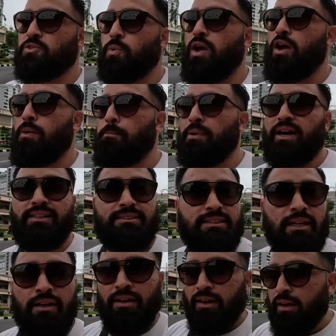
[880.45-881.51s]
as well, but
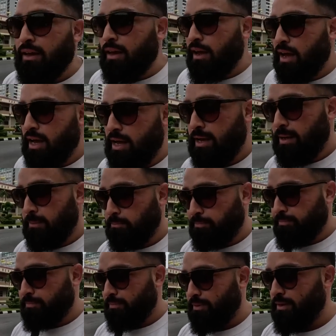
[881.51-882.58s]

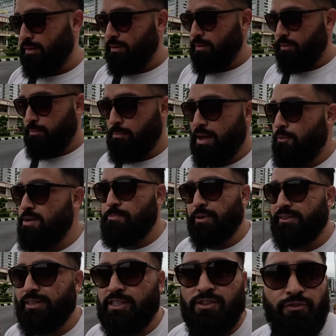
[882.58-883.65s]
man, we
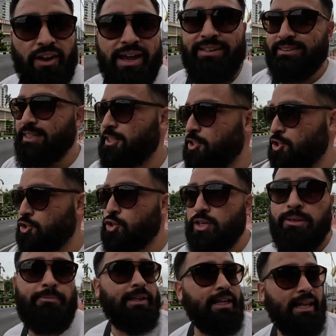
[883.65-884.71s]
booked these flights
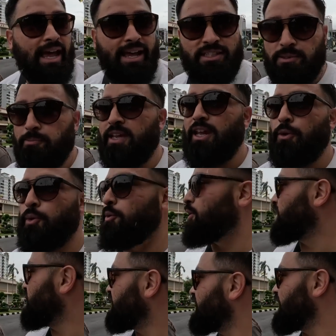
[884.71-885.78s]
extremely last minute. We
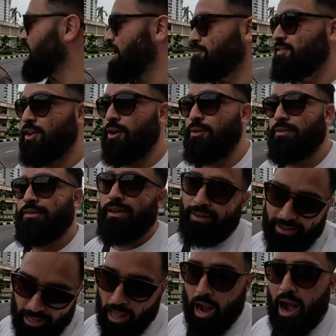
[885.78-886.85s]
really didn't have no...
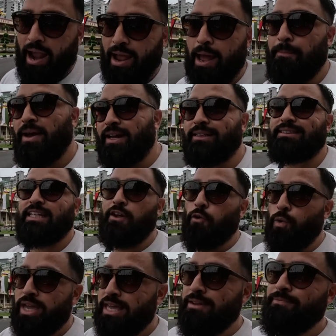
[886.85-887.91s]
Alright, I'm not going to say
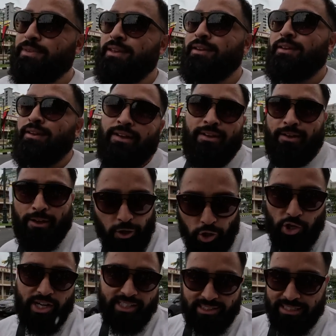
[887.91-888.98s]
we.
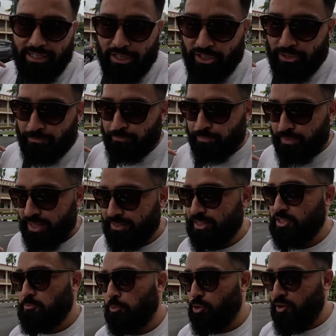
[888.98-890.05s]
Chris here is
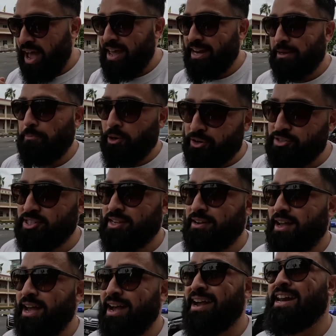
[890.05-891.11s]
a sporadic
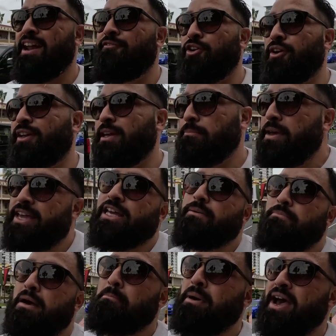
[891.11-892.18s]
person. I never can make
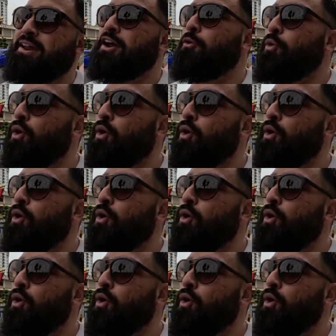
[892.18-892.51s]
up my mind